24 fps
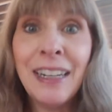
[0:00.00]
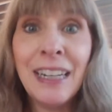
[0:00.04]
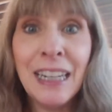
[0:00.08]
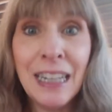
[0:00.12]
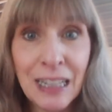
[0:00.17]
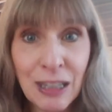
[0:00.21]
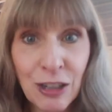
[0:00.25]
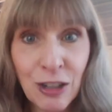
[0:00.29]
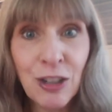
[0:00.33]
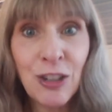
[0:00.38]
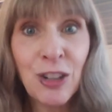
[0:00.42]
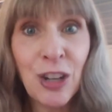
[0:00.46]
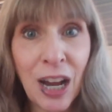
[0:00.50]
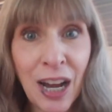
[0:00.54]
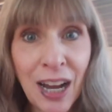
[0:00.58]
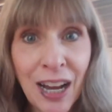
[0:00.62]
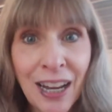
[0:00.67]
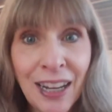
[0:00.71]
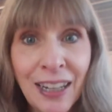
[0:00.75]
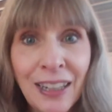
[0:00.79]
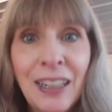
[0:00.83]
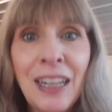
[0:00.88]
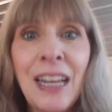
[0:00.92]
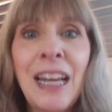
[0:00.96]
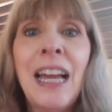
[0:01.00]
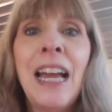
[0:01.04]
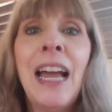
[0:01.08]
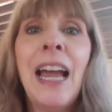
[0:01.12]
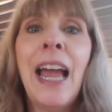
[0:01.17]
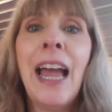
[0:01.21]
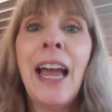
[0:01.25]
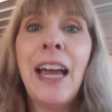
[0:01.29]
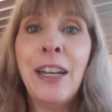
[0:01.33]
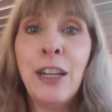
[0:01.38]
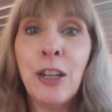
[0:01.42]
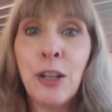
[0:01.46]
it's John
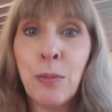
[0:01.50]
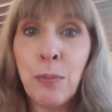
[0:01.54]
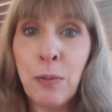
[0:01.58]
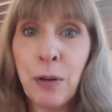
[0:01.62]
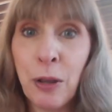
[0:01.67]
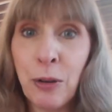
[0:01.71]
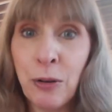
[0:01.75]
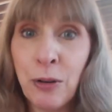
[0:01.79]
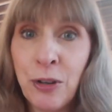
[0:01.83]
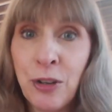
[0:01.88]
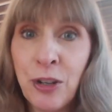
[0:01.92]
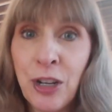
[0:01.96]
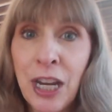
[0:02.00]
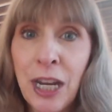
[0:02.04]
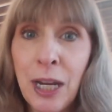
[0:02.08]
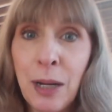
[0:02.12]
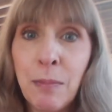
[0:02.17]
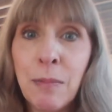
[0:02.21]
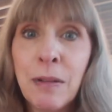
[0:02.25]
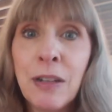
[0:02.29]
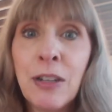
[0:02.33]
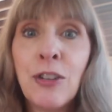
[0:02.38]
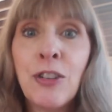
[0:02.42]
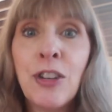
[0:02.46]
and his brother James.